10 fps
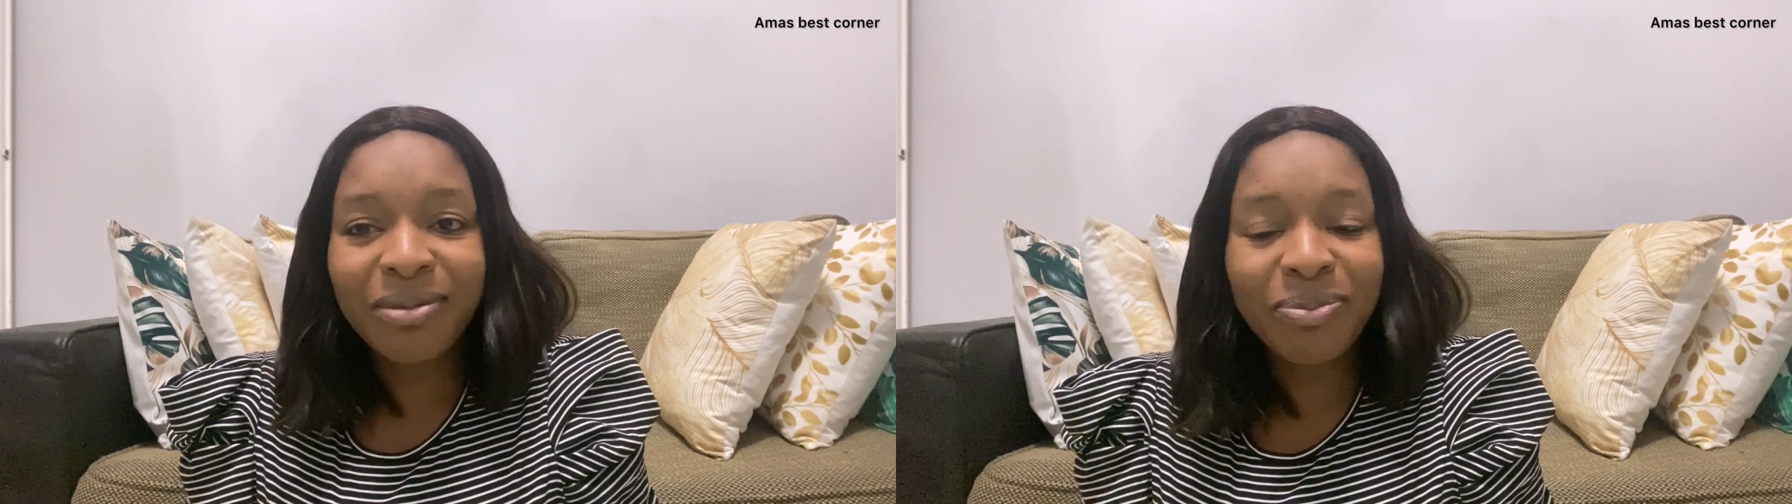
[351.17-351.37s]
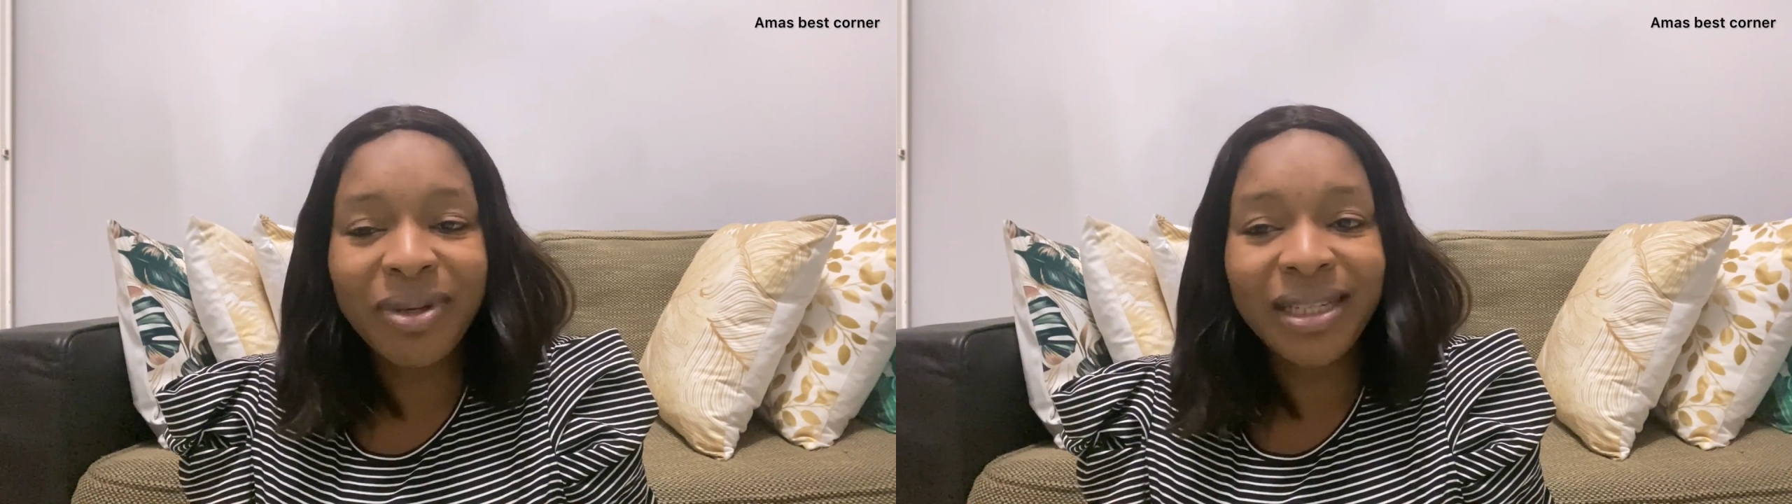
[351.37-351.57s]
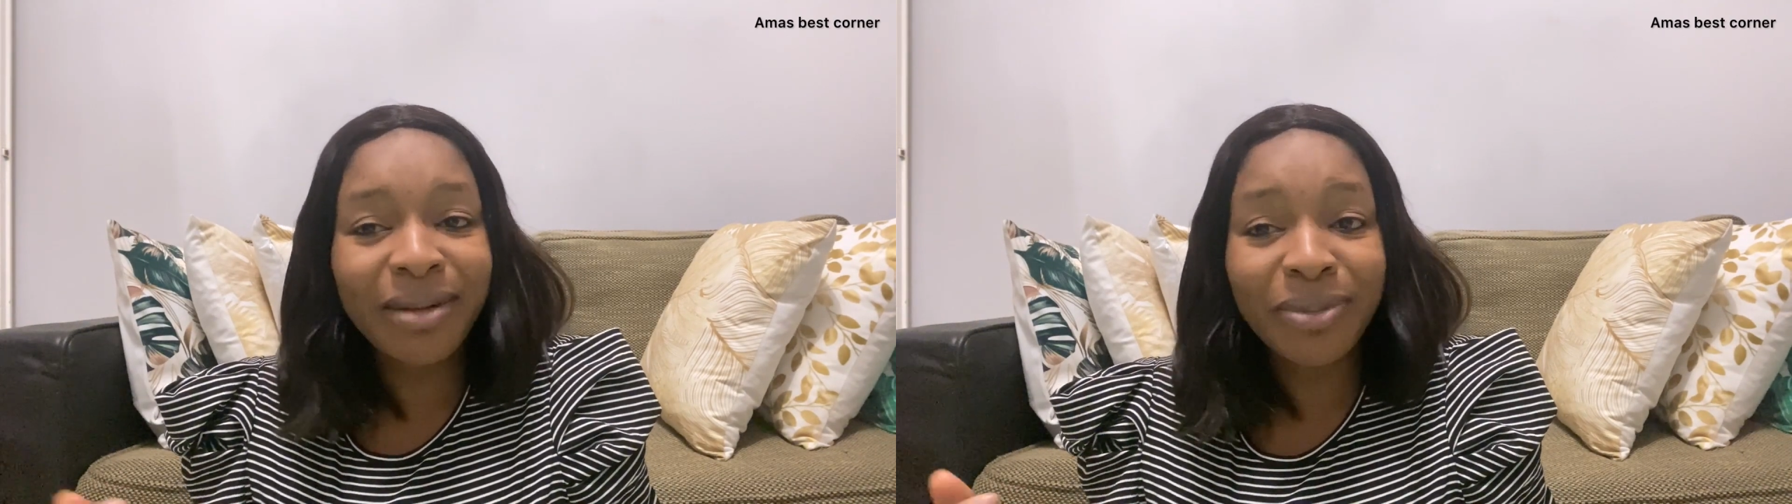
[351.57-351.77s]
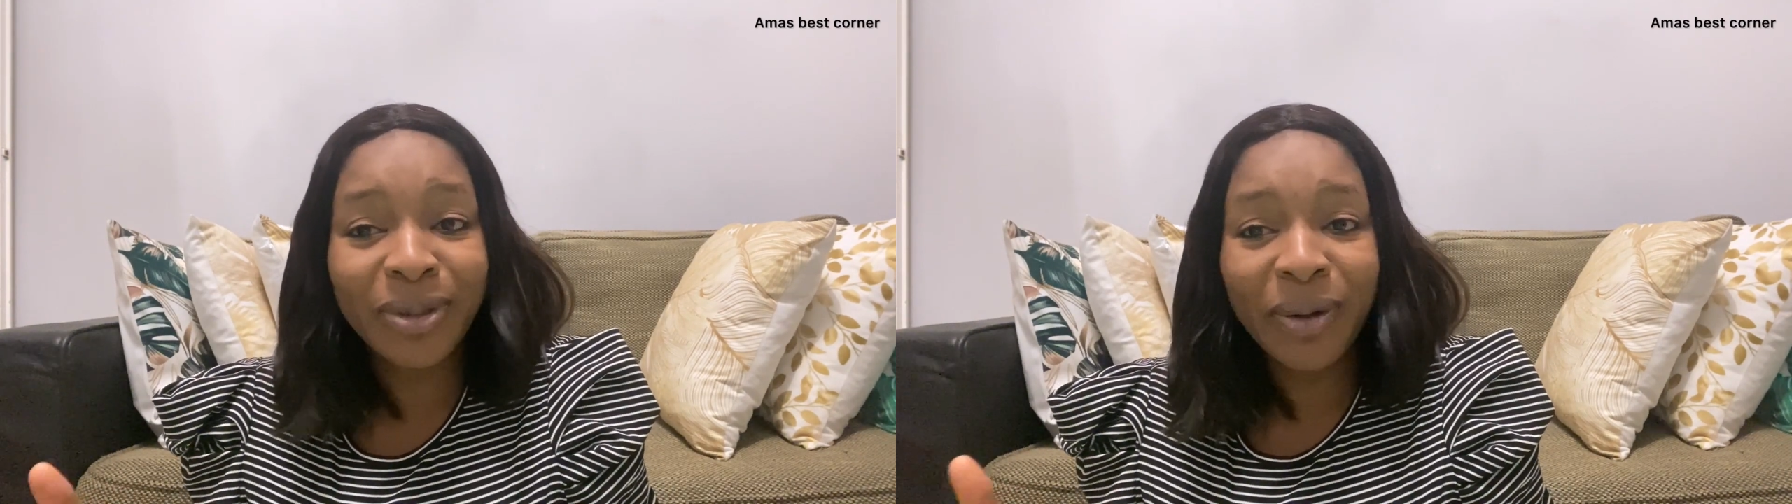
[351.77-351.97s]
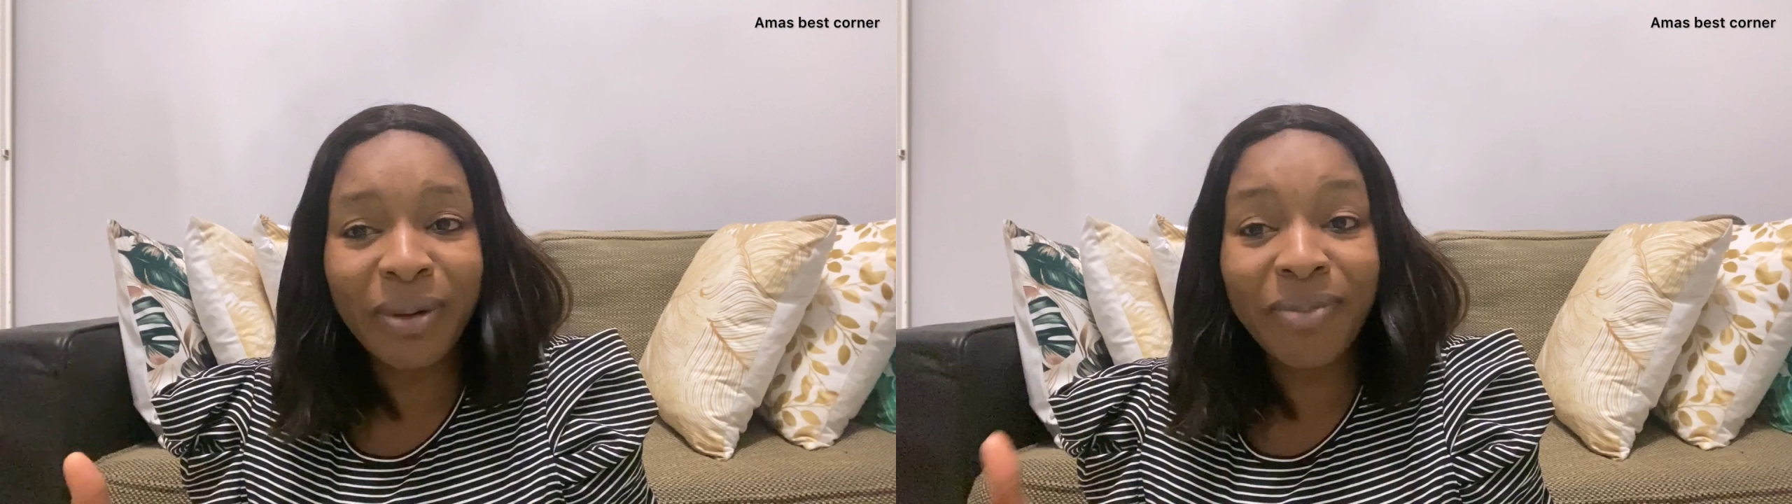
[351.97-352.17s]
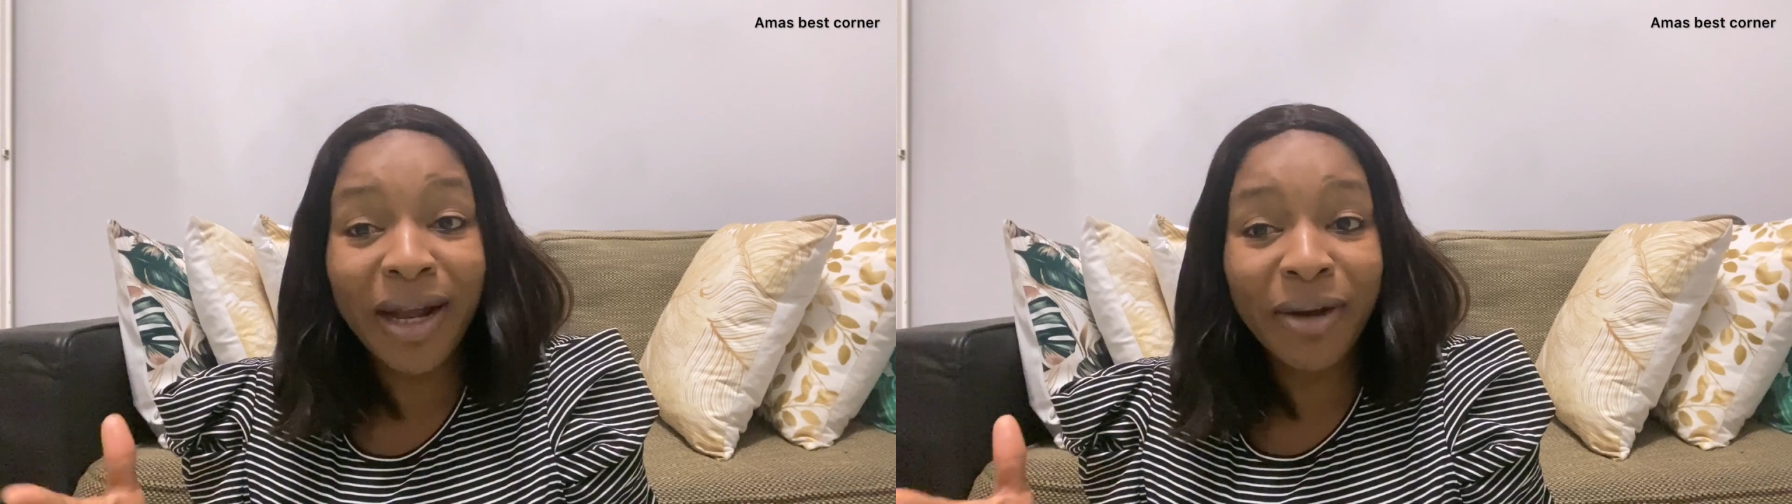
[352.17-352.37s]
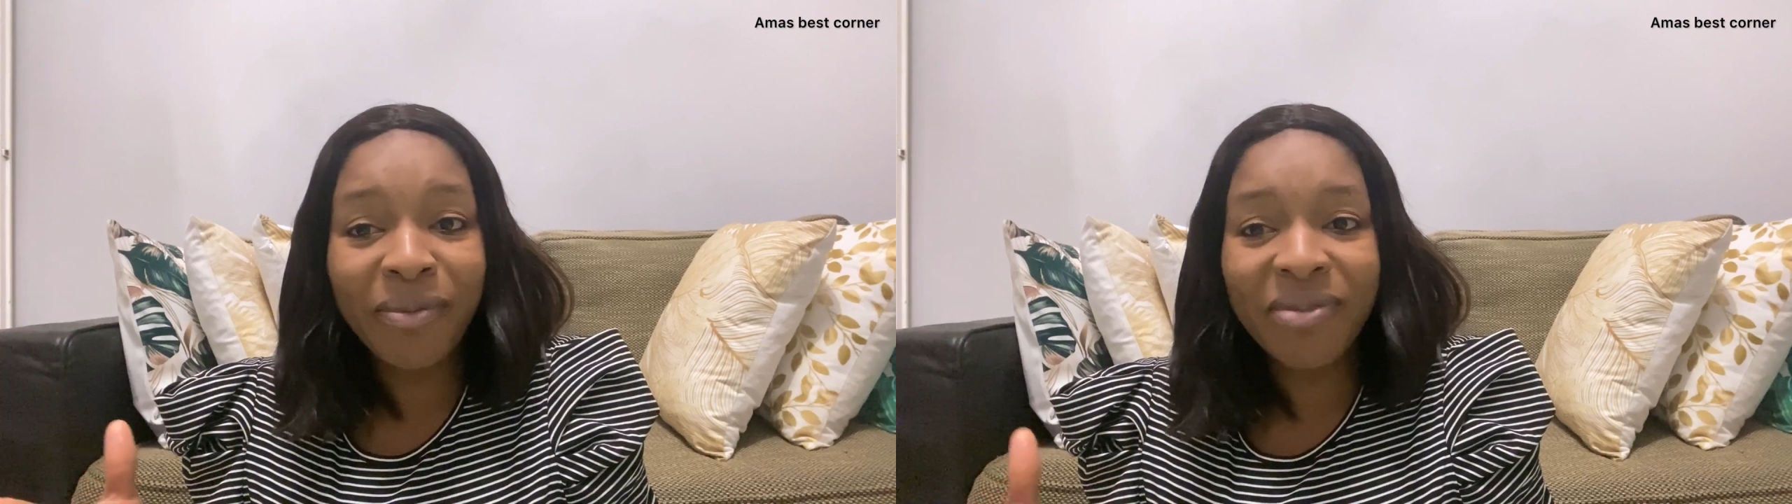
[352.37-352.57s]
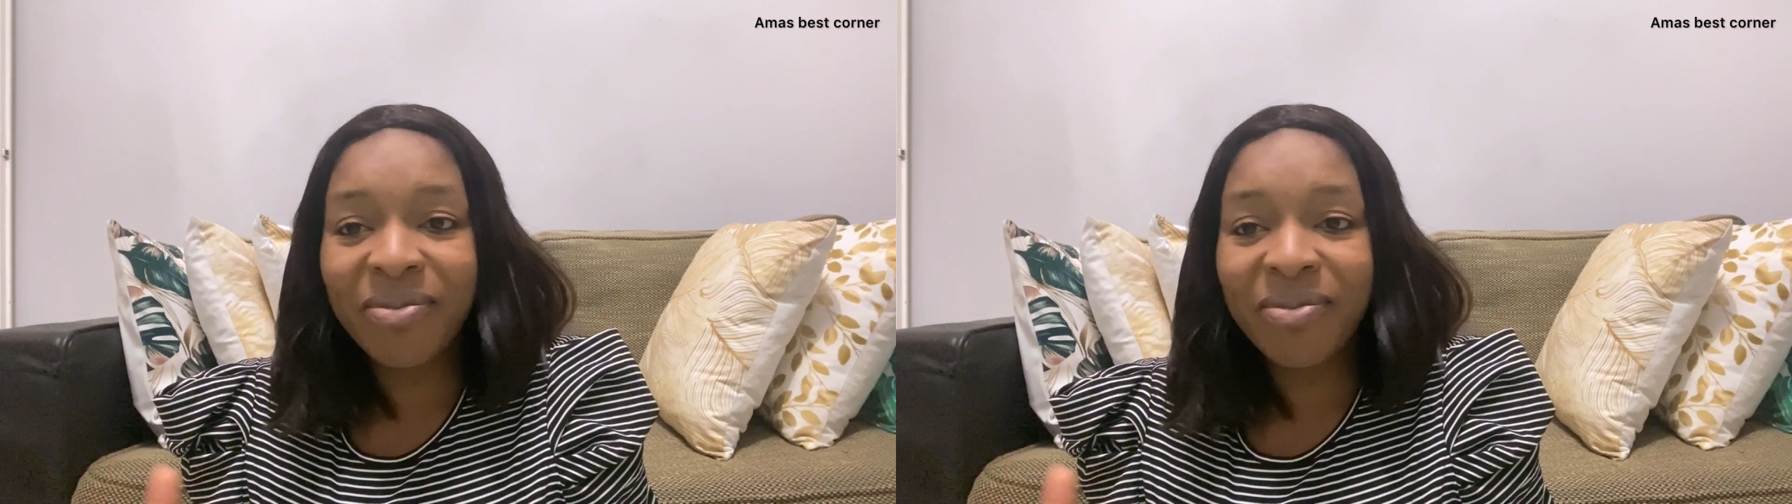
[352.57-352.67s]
Please, I'm sorry, pardon me,